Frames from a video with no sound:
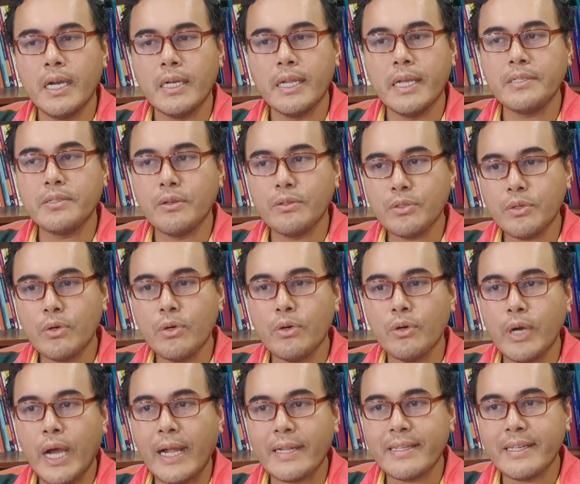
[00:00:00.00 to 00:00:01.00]
there's also
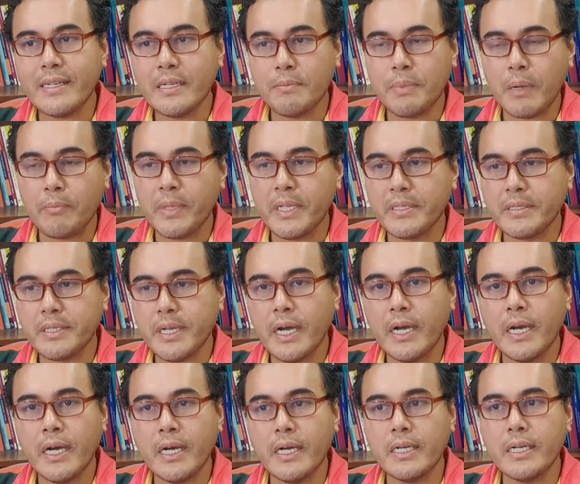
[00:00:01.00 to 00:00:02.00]
article published
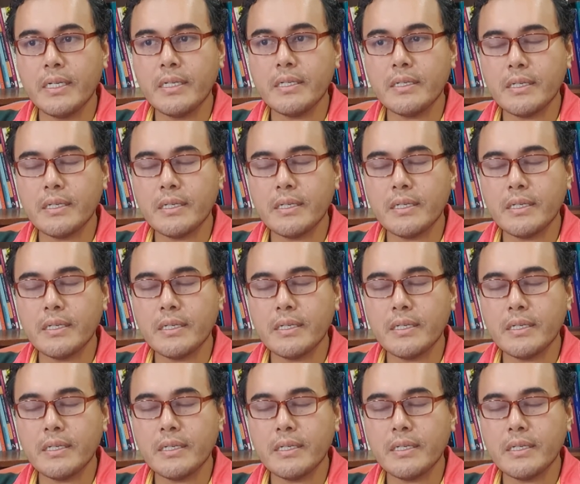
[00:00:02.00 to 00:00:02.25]
a